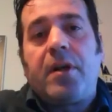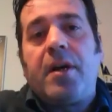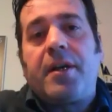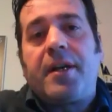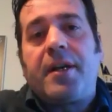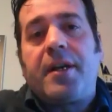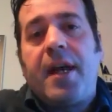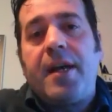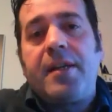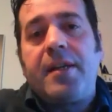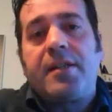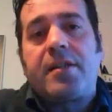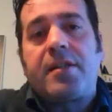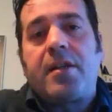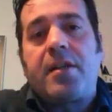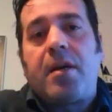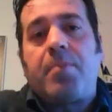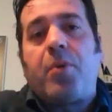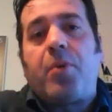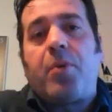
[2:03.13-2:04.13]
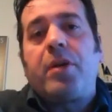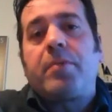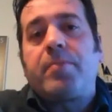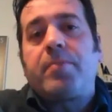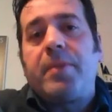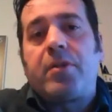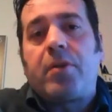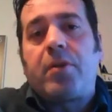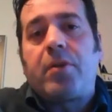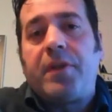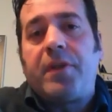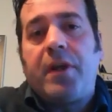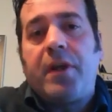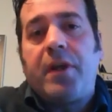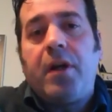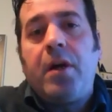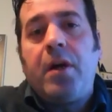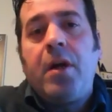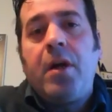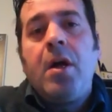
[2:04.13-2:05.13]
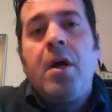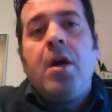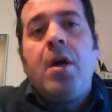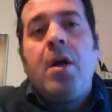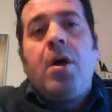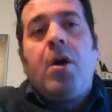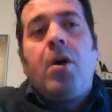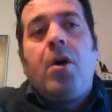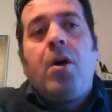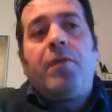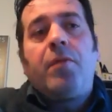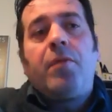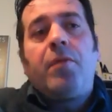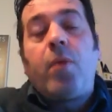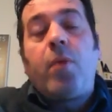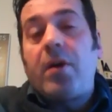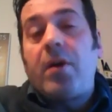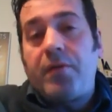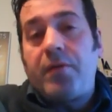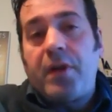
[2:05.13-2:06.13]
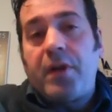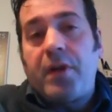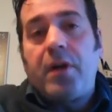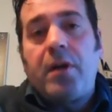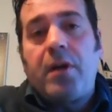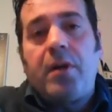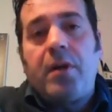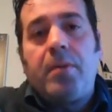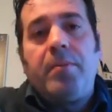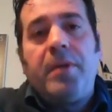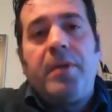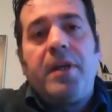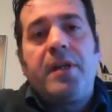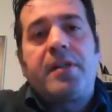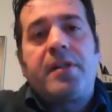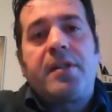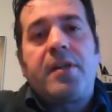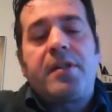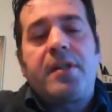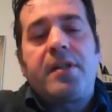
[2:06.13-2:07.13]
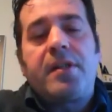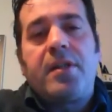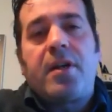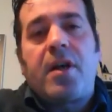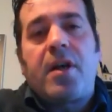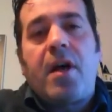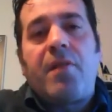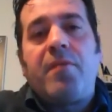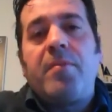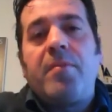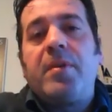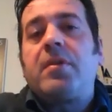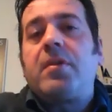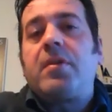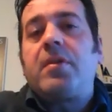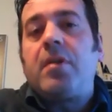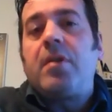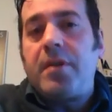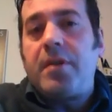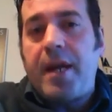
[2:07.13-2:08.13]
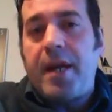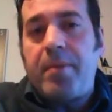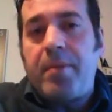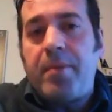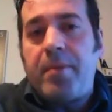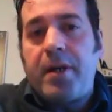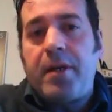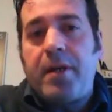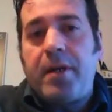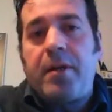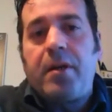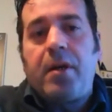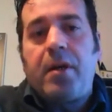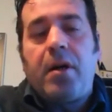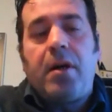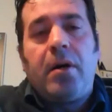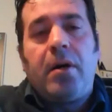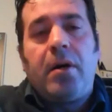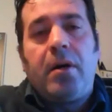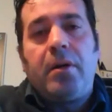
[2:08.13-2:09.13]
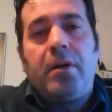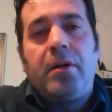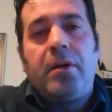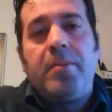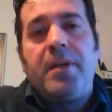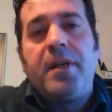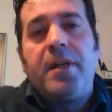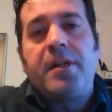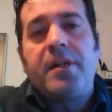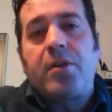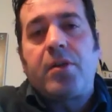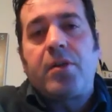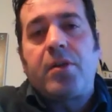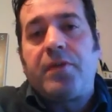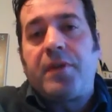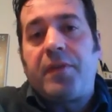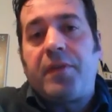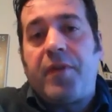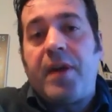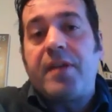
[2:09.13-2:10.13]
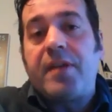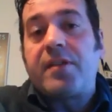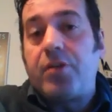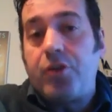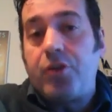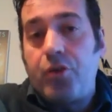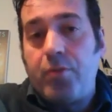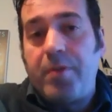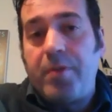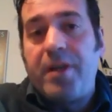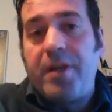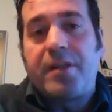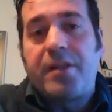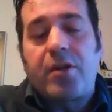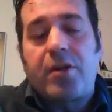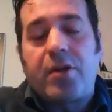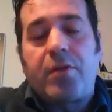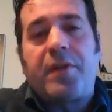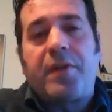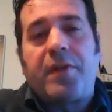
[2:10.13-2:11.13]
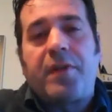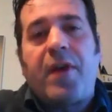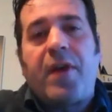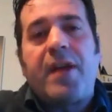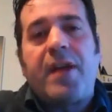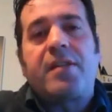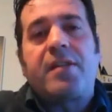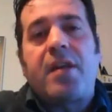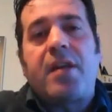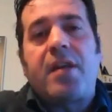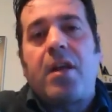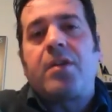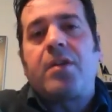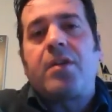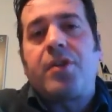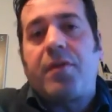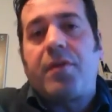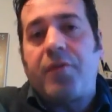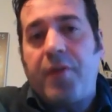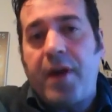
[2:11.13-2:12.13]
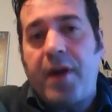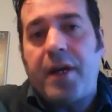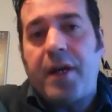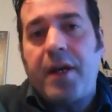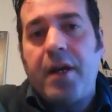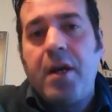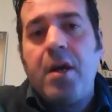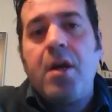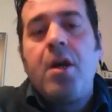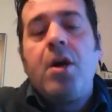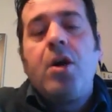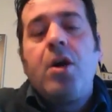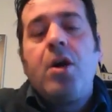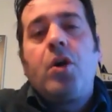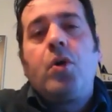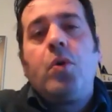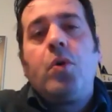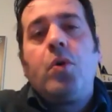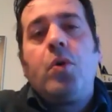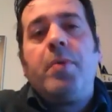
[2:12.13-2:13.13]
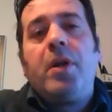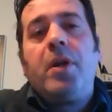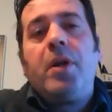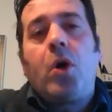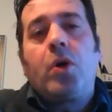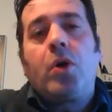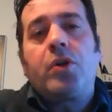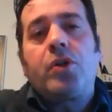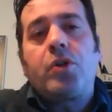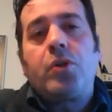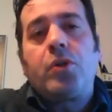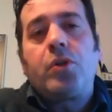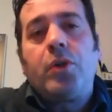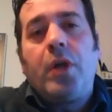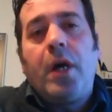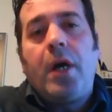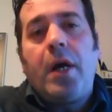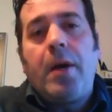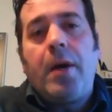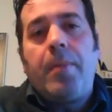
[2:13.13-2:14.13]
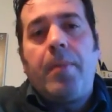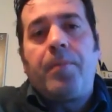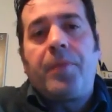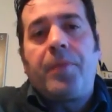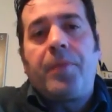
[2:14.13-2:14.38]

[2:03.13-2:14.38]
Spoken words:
against appointment of one of the ministers in the government, namely the Minister of Defense, the new Minister of Defense, Talat Jaferi, who belongs to the